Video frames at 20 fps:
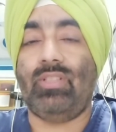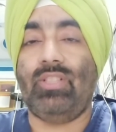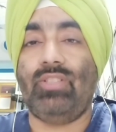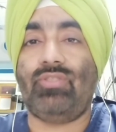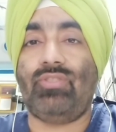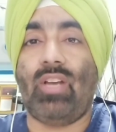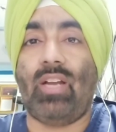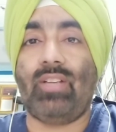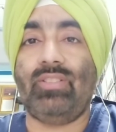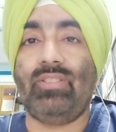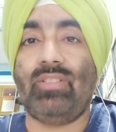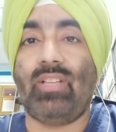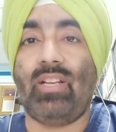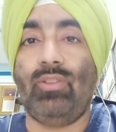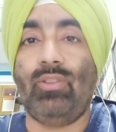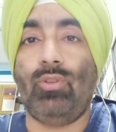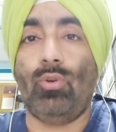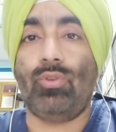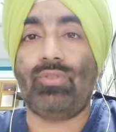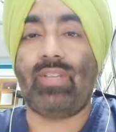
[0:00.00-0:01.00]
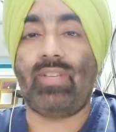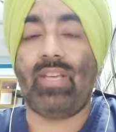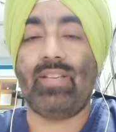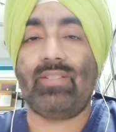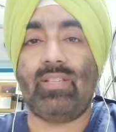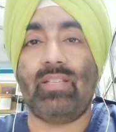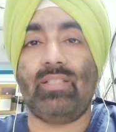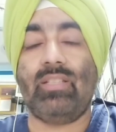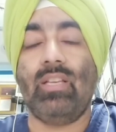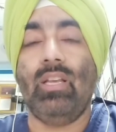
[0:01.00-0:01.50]
These charges are in those
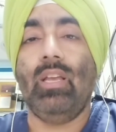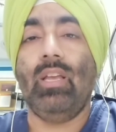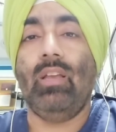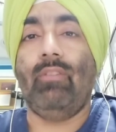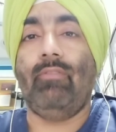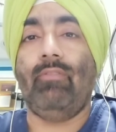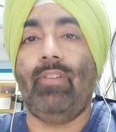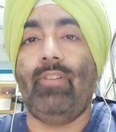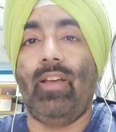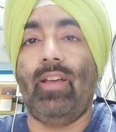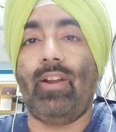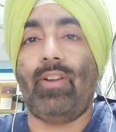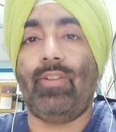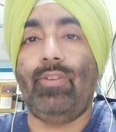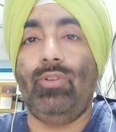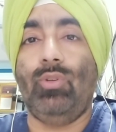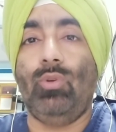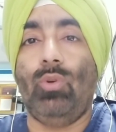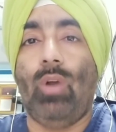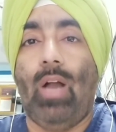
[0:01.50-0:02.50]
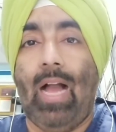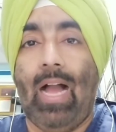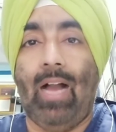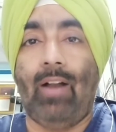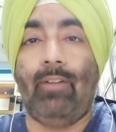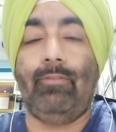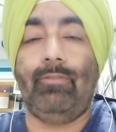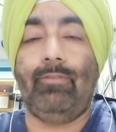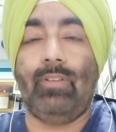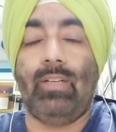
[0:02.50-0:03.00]
cases where you
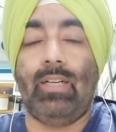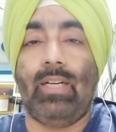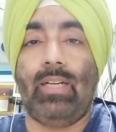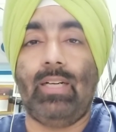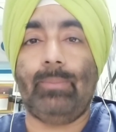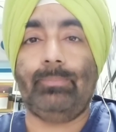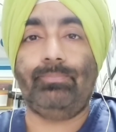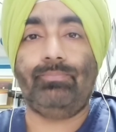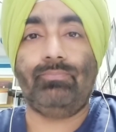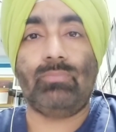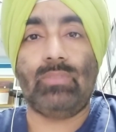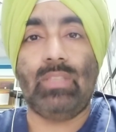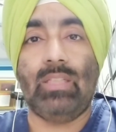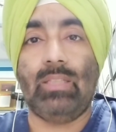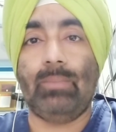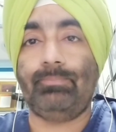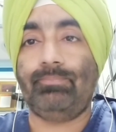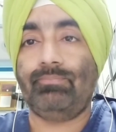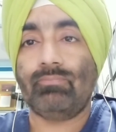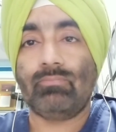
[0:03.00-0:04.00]
have the